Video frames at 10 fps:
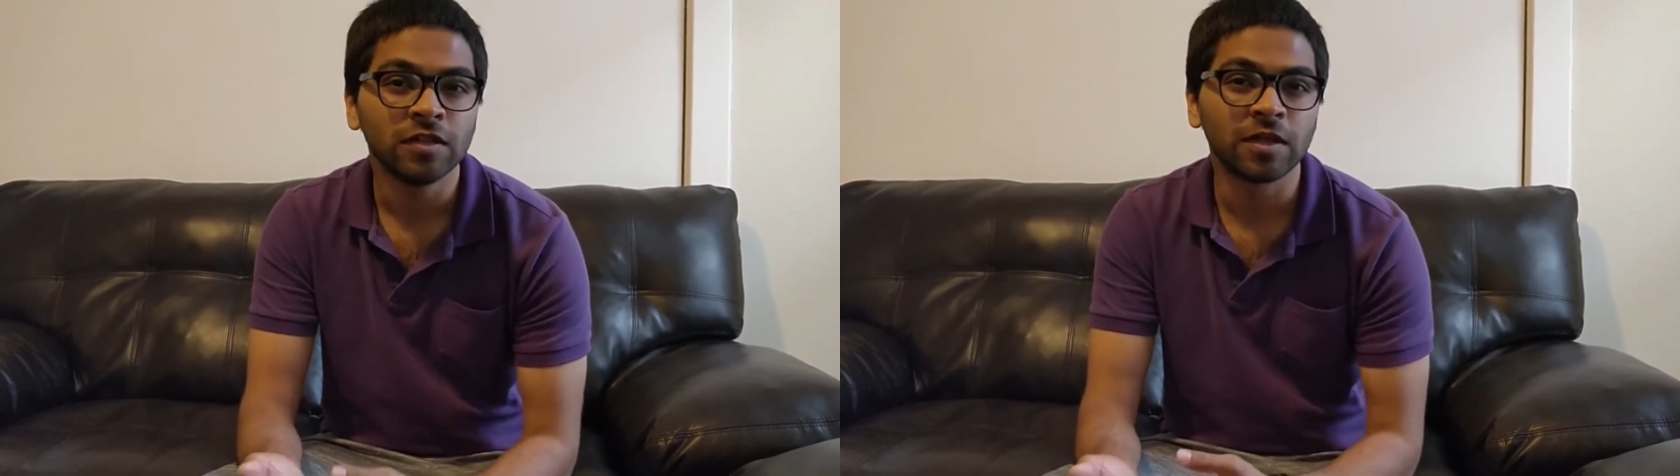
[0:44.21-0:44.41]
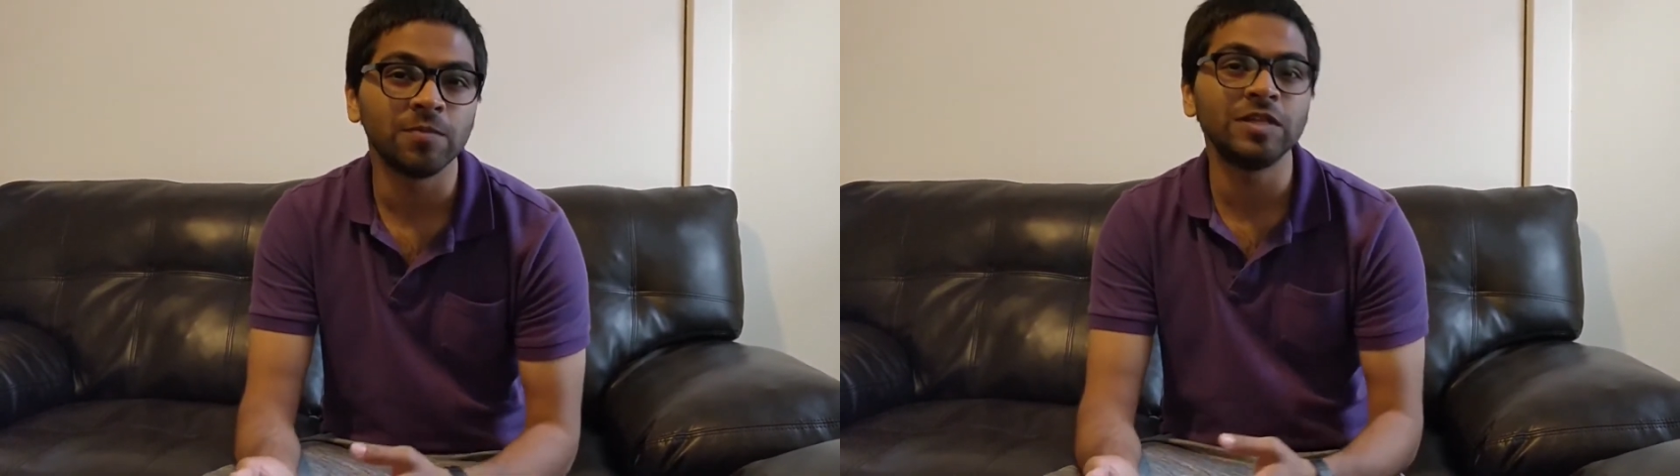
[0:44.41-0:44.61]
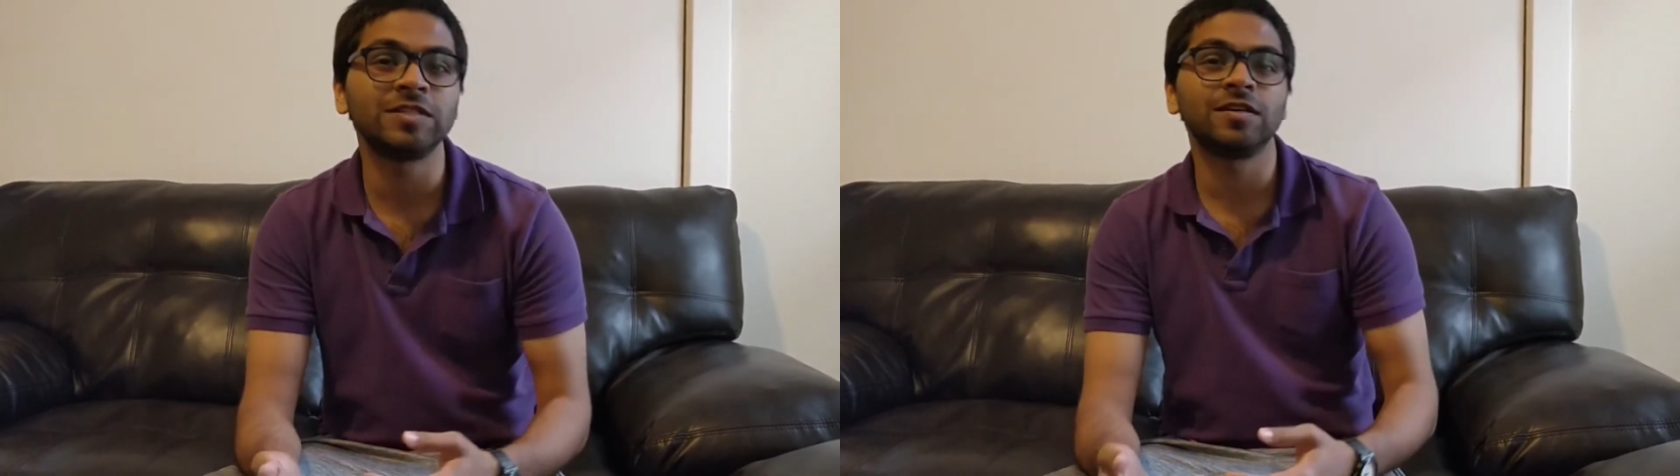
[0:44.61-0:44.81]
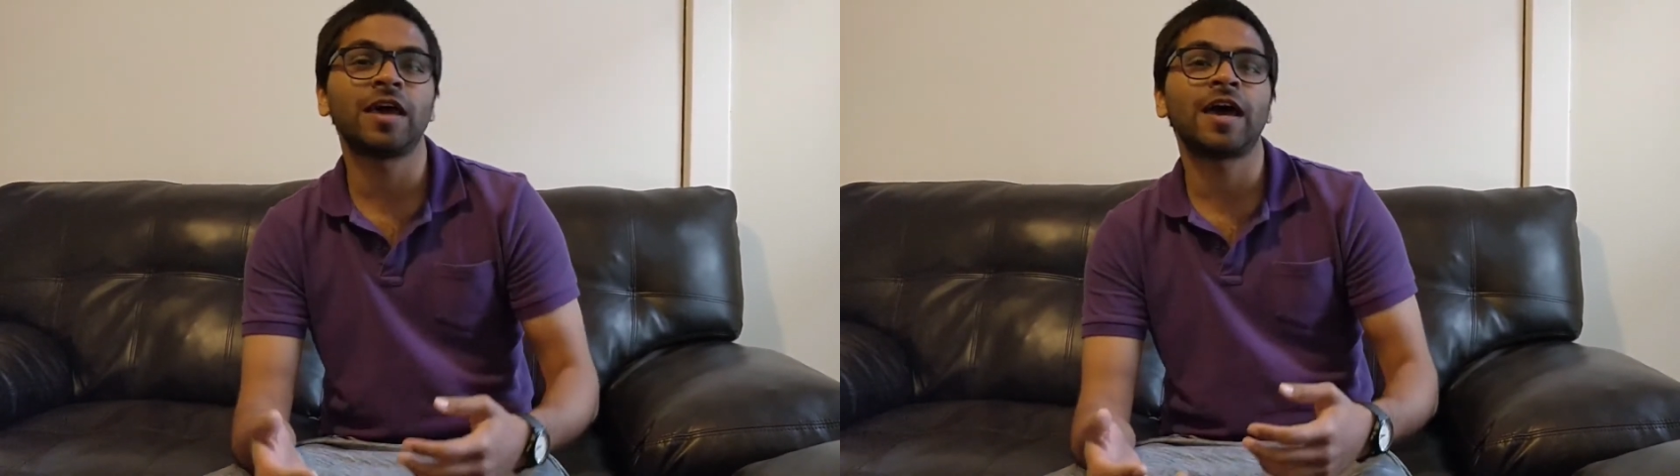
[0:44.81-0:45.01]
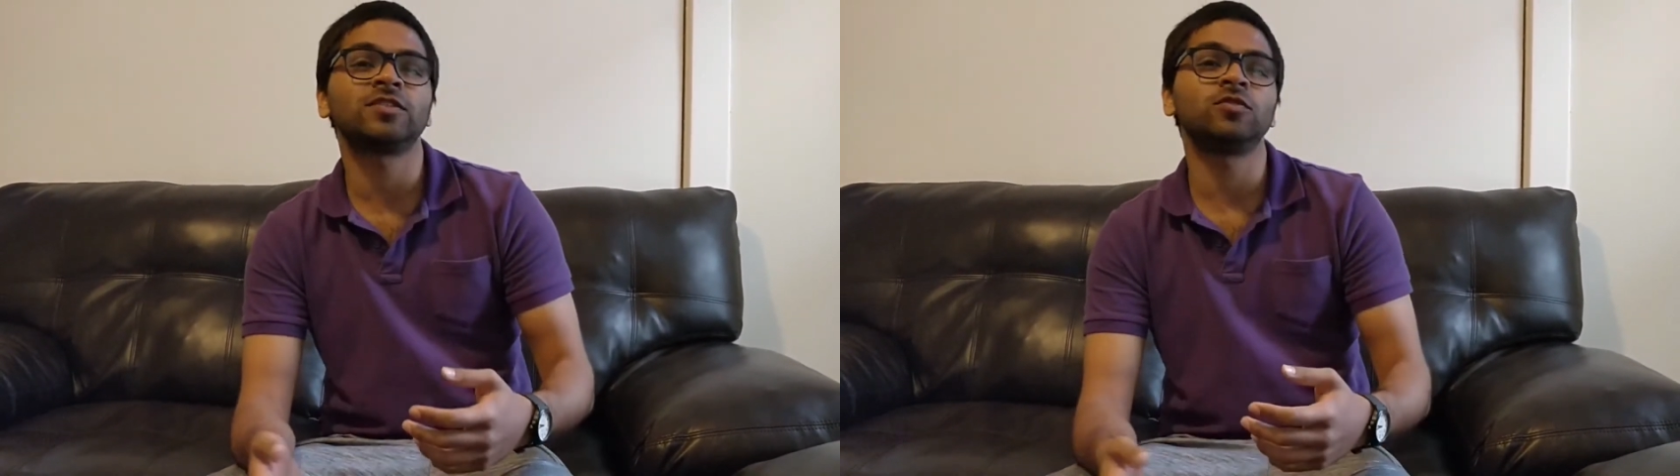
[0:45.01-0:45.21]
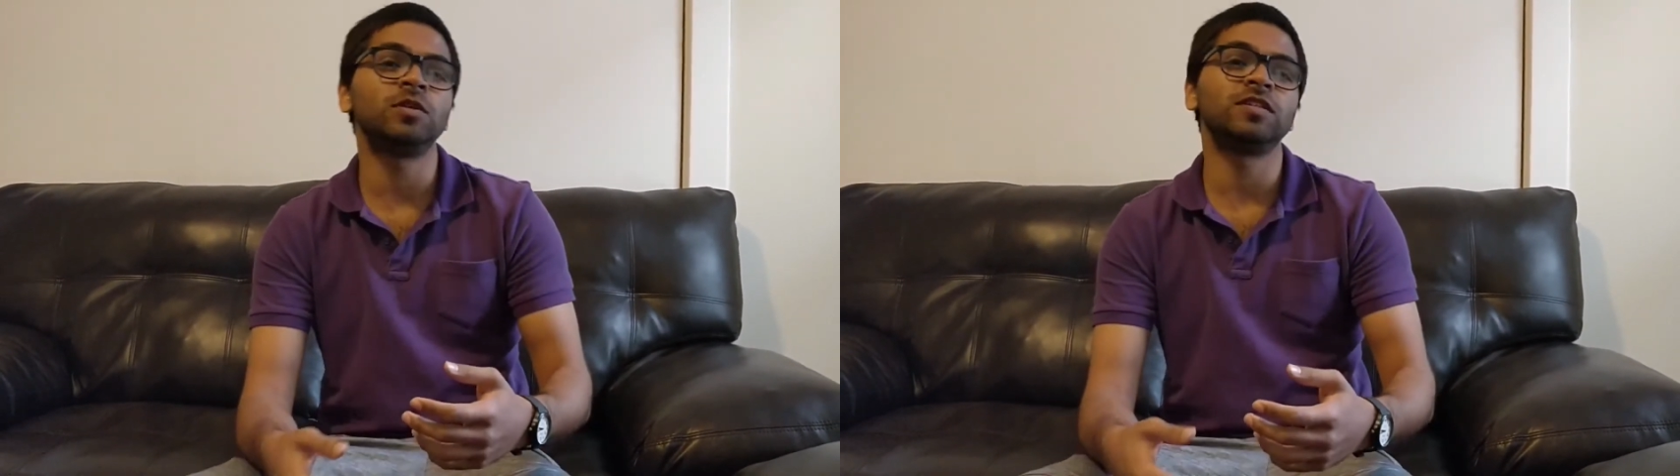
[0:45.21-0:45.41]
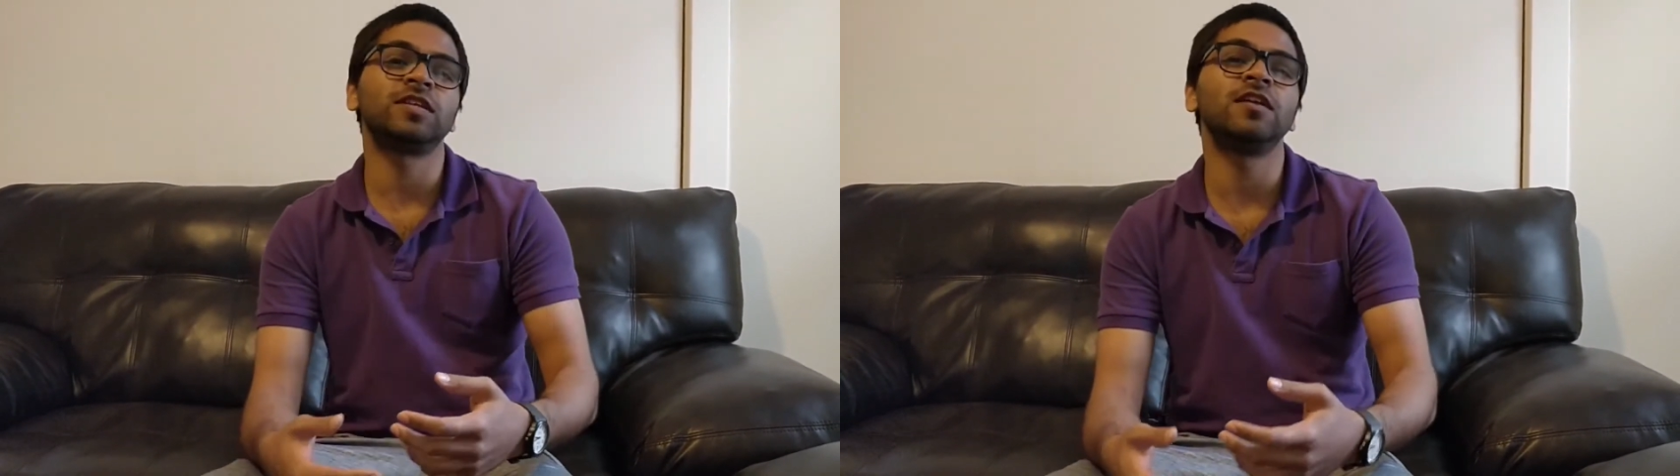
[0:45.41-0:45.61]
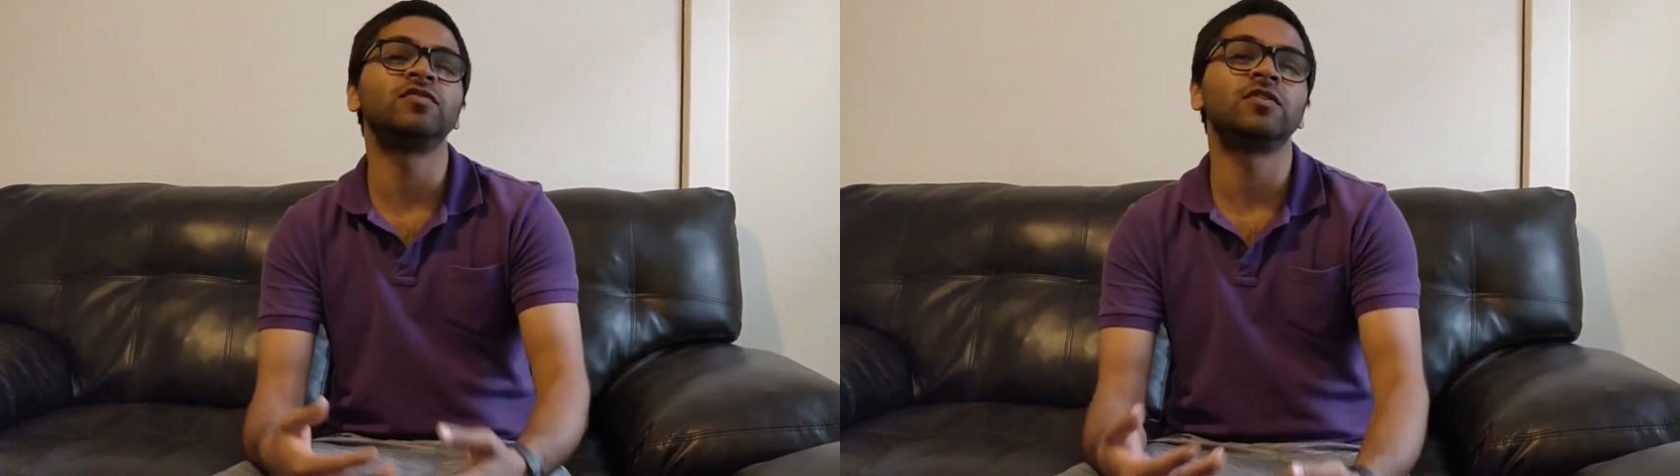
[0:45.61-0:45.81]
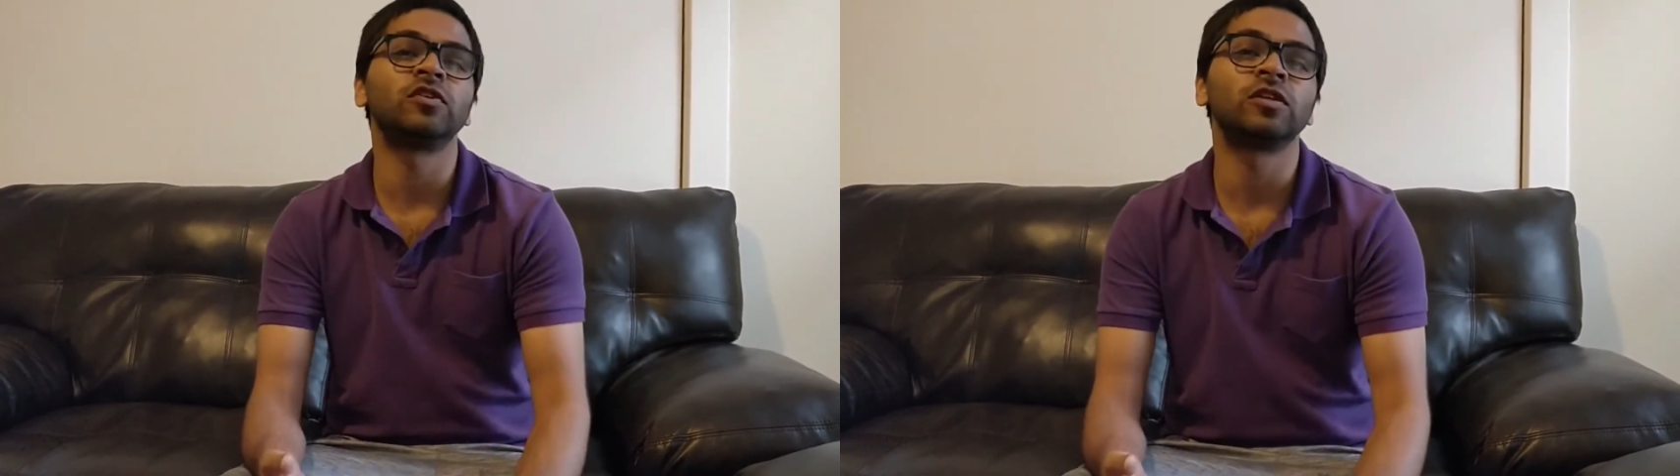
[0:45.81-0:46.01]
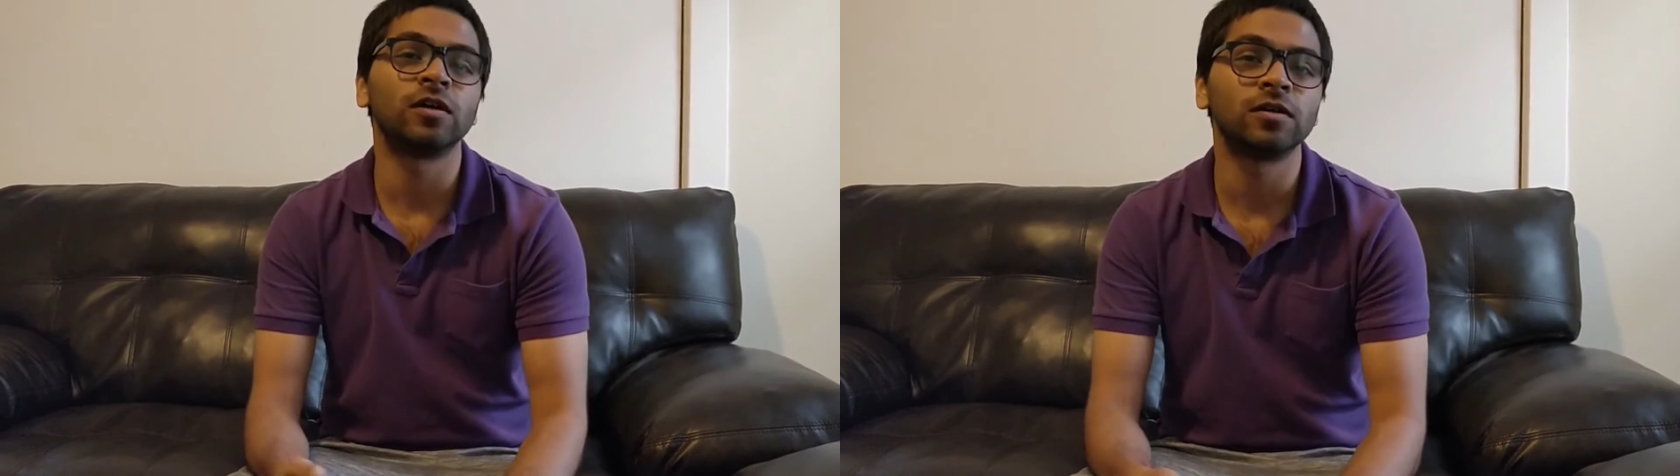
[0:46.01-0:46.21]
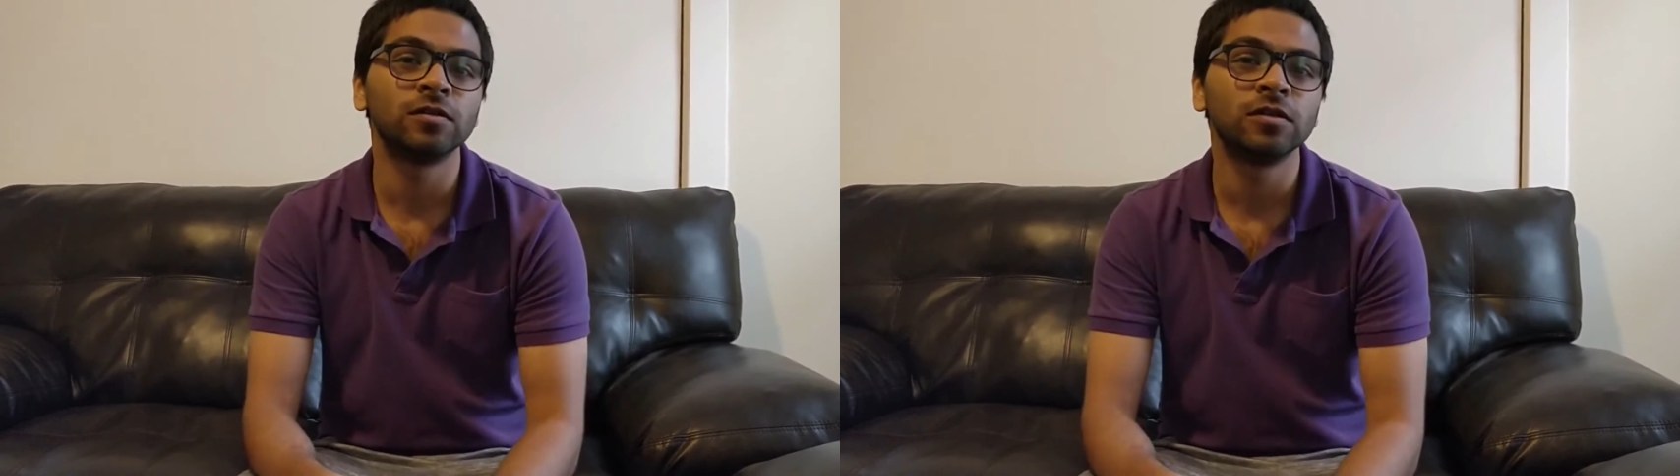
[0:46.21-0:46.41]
That means it has to be a self-driven car.